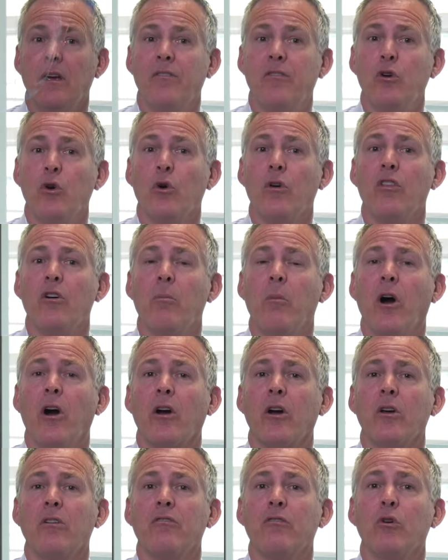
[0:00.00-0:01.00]
If you're in the
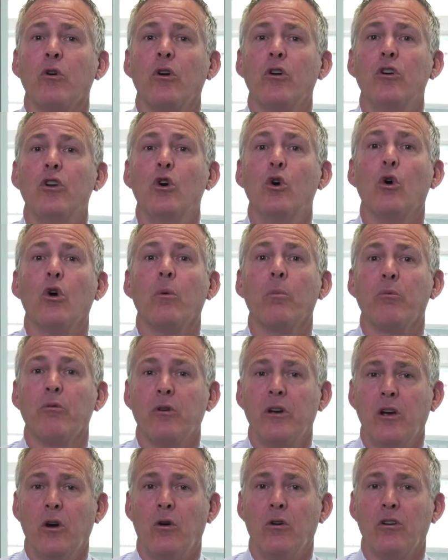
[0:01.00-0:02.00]
market for a new or
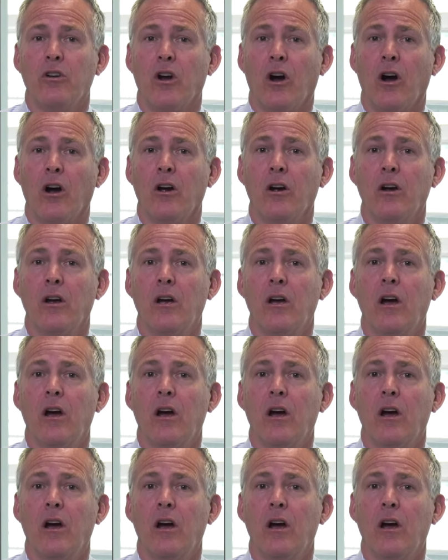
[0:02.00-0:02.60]
pre-owned car,